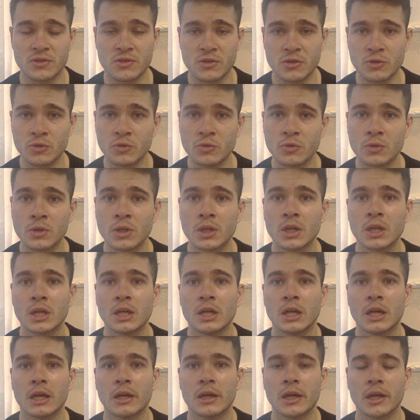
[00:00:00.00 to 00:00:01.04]
you,
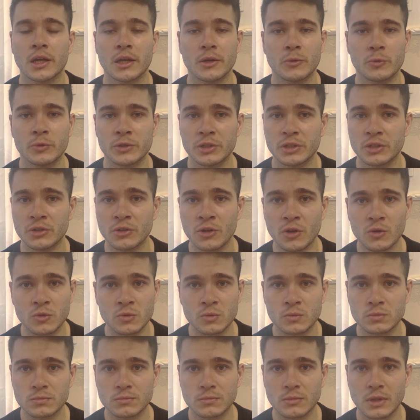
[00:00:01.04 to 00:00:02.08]
and we, you know,
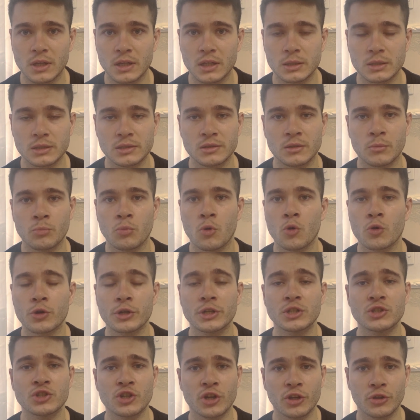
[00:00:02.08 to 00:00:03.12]
support
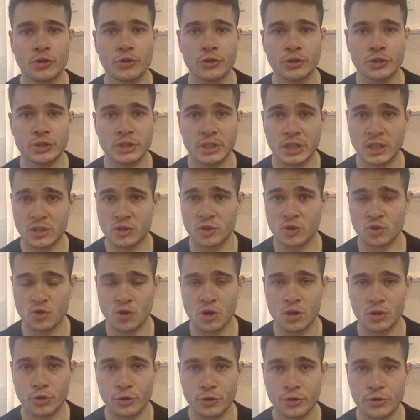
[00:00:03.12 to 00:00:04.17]
each other to get
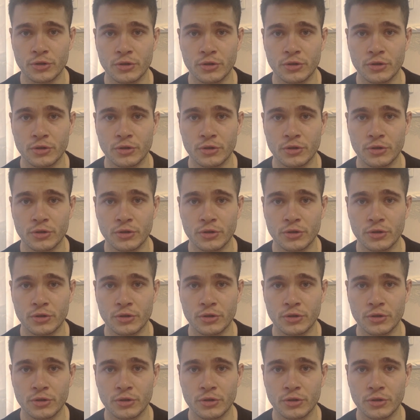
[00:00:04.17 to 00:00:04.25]
stronger.